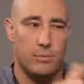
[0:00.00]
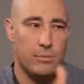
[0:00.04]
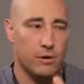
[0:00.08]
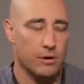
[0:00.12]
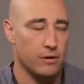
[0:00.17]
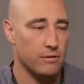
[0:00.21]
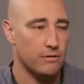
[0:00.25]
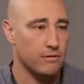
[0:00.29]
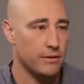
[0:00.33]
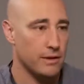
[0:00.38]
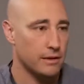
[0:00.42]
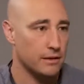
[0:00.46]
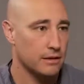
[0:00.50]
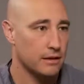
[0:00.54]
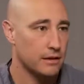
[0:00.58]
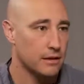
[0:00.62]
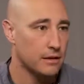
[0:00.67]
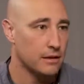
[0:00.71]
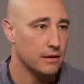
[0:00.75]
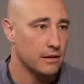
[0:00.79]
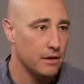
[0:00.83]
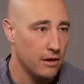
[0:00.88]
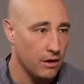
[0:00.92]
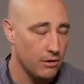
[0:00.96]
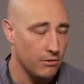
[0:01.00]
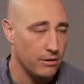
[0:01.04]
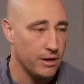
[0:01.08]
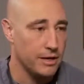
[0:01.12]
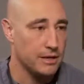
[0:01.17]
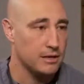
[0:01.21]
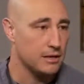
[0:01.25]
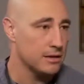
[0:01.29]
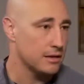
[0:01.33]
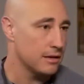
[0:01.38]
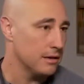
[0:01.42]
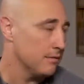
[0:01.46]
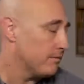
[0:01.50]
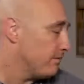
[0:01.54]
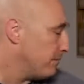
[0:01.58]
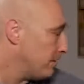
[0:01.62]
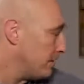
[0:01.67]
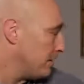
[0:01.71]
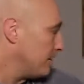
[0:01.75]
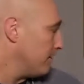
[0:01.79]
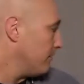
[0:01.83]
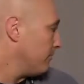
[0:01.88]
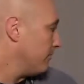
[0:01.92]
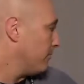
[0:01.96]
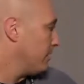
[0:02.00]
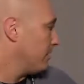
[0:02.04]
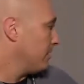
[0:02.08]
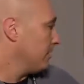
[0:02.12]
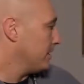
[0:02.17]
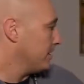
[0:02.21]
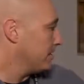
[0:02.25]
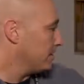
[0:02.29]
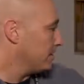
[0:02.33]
Perfect. All right, very, very